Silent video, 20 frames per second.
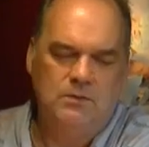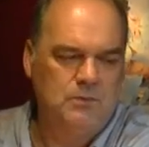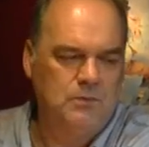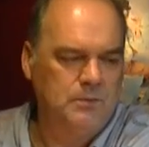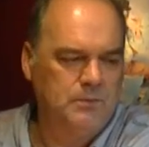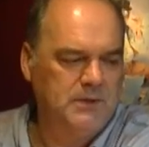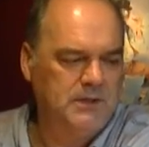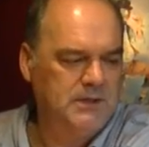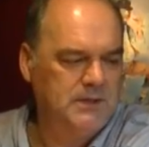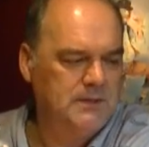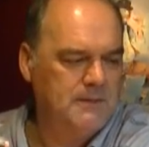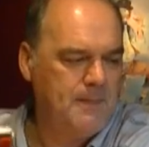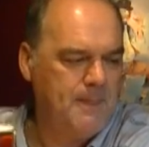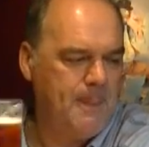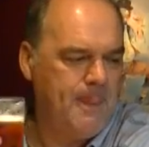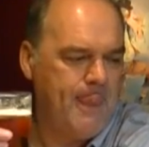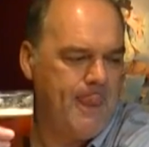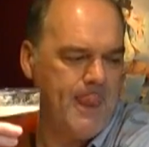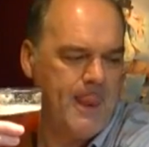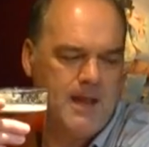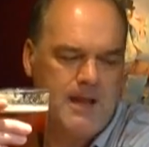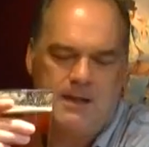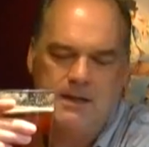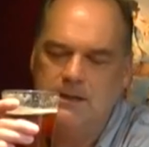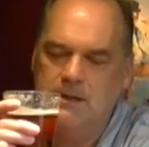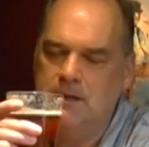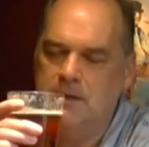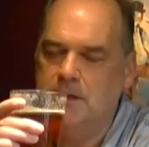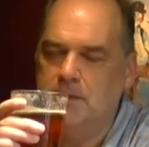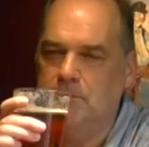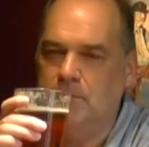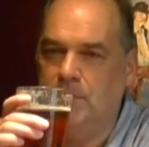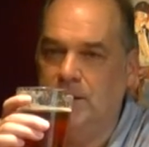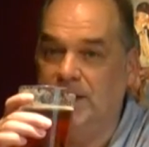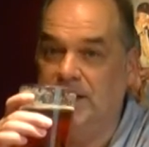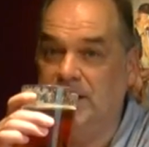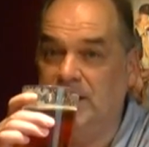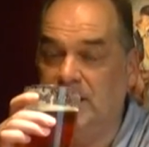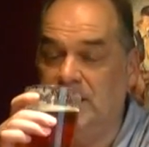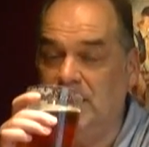with my
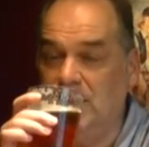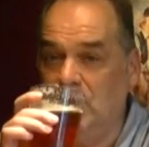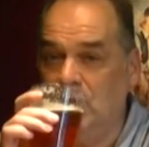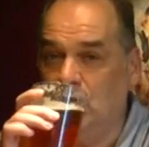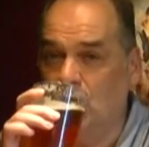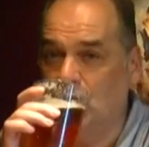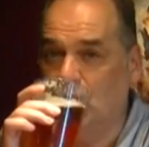pedigree.